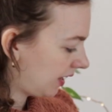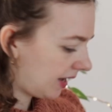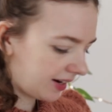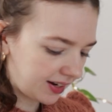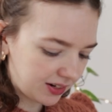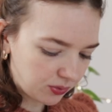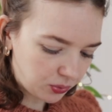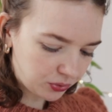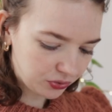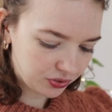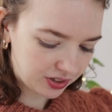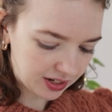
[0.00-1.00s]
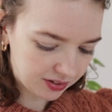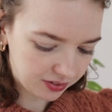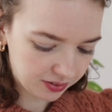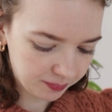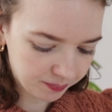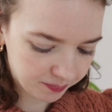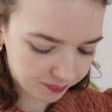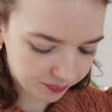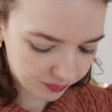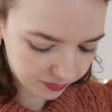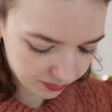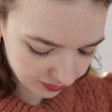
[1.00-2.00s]
And then all together,
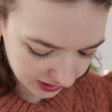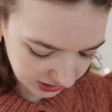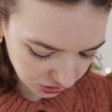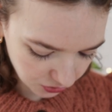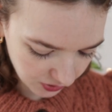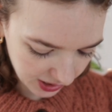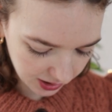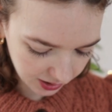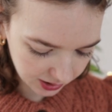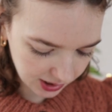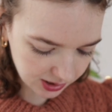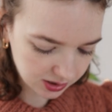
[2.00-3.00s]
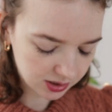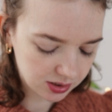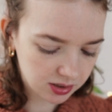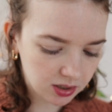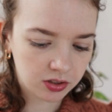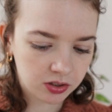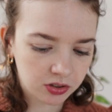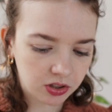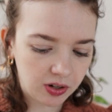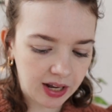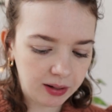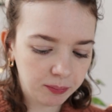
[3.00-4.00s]
that's creating this.
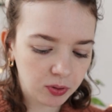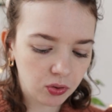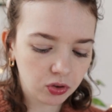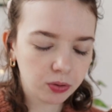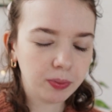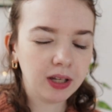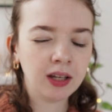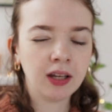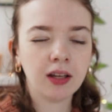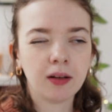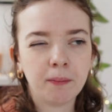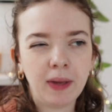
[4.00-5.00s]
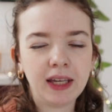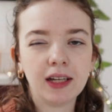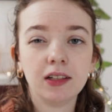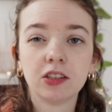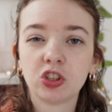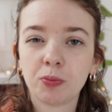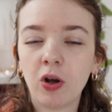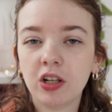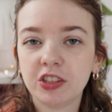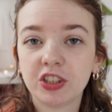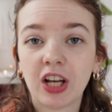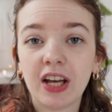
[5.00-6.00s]
So I'm going to be making the
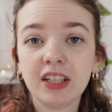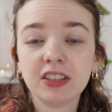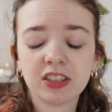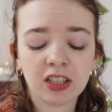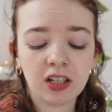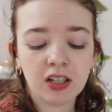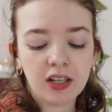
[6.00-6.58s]
smallest size.